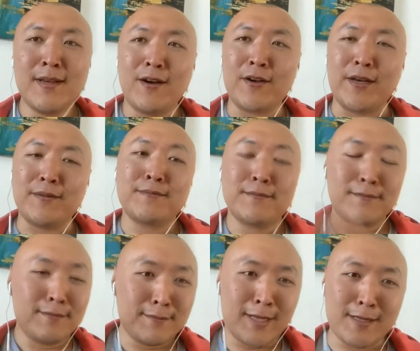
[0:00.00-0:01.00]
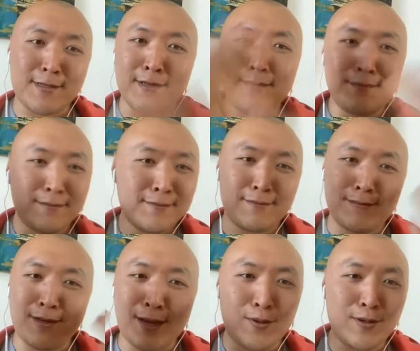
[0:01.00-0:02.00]
Okay, that said,
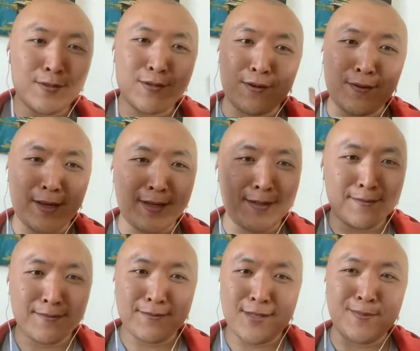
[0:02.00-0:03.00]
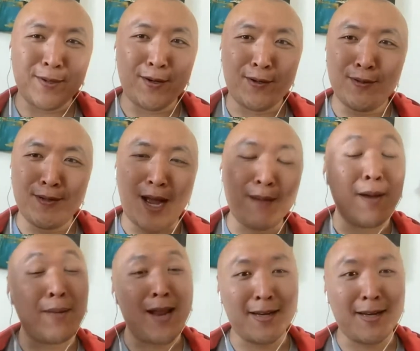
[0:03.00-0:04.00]
I won't sort of like spill, I'm
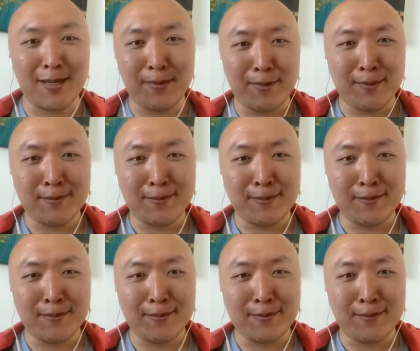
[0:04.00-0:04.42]
an academic,